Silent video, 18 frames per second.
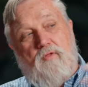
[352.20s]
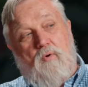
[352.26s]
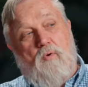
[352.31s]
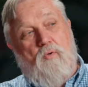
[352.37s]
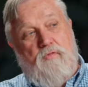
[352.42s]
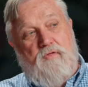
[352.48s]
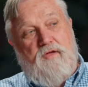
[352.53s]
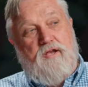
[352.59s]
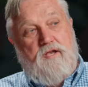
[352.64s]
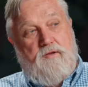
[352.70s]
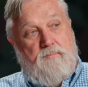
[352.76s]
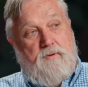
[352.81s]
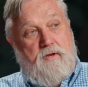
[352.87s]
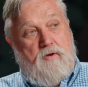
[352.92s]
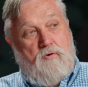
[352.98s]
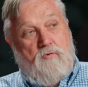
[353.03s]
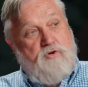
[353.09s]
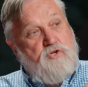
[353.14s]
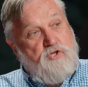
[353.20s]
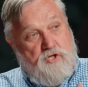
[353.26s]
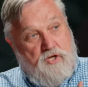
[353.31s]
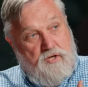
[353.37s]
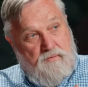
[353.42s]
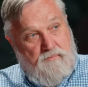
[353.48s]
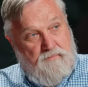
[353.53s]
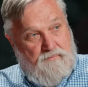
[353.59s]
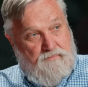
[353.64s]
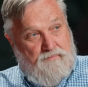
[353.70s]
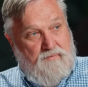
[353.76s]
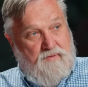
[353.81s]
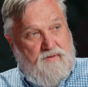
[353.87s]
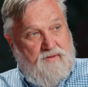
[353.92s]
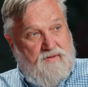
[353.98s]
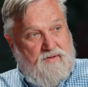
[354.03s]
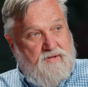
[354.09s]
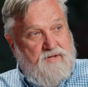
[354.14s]
the whole thing to be Christian.
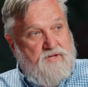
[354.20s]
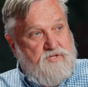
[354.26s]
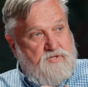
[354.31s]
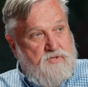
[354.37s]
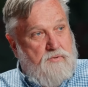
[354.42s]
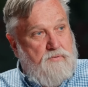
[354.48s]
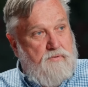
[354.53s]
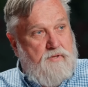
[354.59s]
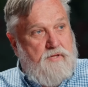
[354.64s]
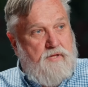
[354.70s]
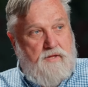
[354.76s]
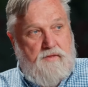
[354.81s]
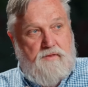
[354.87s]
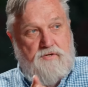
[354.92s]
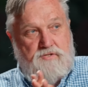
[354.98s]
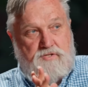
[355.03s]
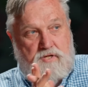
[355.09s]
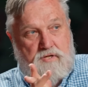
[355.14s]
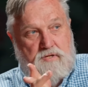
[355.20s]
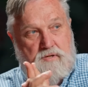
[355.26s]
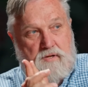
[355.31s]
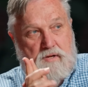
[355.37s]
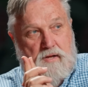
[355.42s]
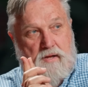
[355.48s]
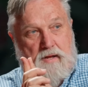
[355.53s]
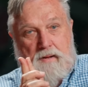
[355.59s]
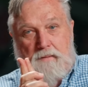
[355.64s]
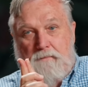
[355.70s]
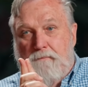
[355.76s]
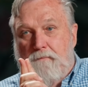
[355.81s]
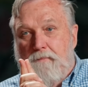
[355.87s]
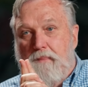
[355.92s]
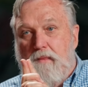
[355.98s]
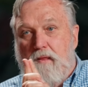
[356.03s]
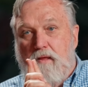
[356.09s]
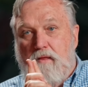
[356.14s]
So there's
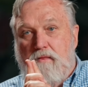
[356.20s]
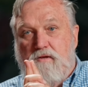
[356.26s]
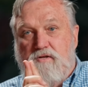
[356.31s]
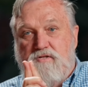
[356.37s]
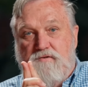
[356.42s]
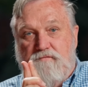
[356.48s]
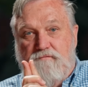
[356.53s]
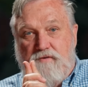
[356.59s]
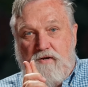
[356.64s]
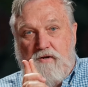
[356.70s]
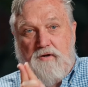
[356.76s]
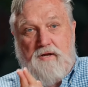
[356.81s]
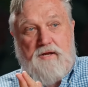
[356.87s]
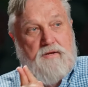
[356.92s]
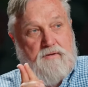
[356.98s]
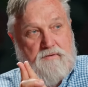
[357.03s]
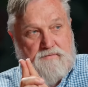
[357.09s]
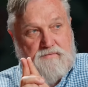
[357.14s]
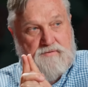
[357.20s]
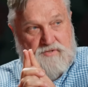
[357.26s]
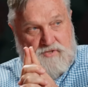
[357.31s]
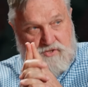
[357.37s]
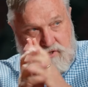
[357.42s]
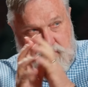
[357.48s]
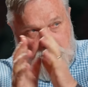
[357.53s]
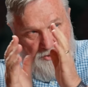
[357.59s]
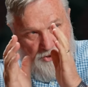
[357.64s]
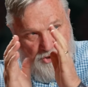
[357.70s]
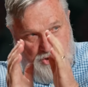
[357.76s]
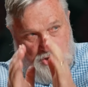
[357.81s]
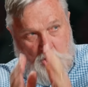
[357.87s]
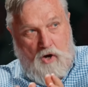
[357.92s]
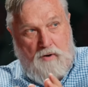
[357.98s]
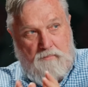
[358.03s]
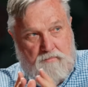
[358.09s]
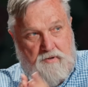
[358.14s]
a very
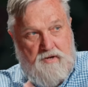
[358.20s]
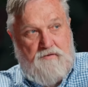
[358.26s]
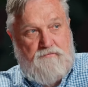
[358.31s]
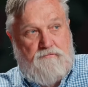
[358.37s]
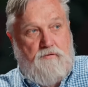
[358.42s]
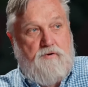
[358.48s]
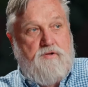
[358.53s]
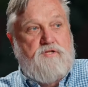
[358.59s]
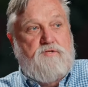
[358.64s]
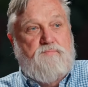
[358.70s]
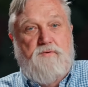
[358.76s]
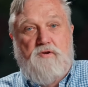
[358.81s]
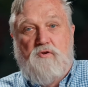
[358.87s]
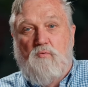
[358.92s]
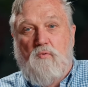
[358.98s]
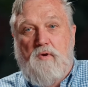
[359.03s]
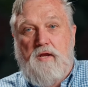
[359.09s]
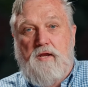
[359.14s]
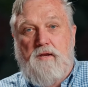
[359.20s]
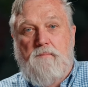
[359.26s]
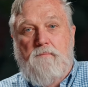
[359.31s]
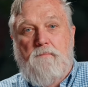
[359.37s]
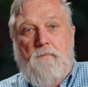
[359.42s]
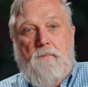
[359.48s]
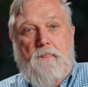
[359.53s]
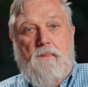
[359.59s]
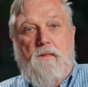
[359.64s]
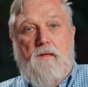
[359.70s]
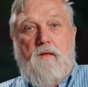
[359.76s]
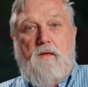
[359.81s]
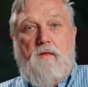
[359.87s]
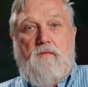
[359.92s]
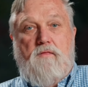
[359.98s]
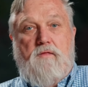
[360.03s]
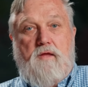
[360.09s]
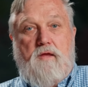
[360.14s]
sharp difference between
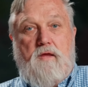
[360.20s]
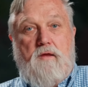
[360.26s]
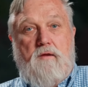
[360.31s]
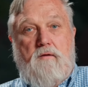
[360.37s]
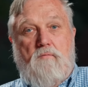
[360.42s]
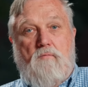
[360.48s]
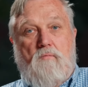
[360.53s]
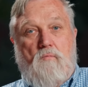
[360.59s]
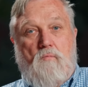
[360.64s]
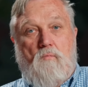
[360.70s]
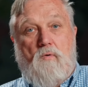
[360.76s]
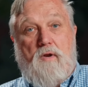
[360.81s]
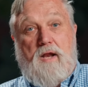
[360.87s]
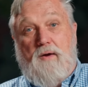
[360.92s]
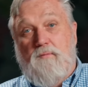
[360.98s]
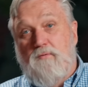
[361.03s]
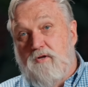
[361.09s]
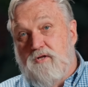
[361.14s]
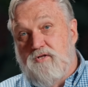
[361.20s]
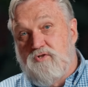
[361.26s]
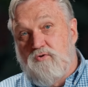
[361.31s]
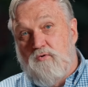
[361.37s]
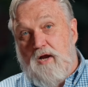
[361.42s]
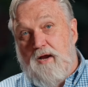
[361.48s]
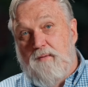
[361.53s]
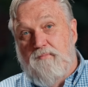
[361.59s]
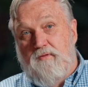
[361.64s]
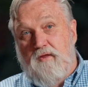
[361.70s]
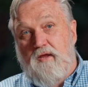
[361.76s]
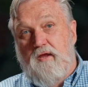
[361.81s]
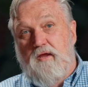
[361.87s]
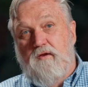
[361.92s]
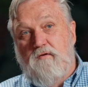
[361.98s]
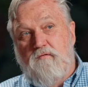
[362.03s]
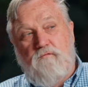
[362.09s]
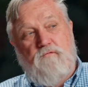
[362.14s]
the what I would describe the
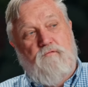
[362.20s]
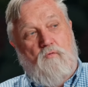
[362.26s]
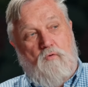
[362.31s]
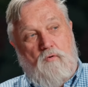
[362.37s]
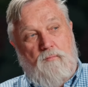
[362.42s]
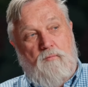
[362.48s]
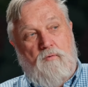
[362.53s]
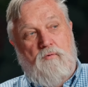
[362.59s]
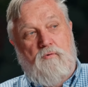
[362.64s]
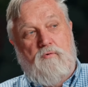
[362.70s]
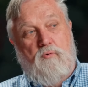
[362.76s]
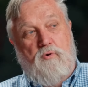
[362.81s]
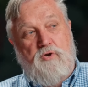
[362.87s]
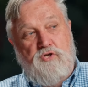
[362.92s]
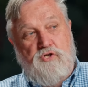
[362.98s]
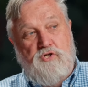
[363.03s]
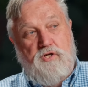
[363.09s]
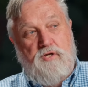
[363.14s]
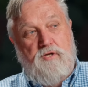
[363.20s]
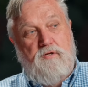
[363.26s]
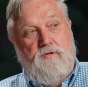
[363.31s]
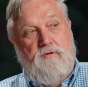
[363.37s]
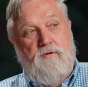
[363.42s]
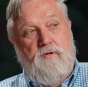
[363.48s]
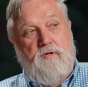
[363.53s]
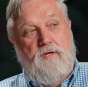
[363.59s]
informal Christian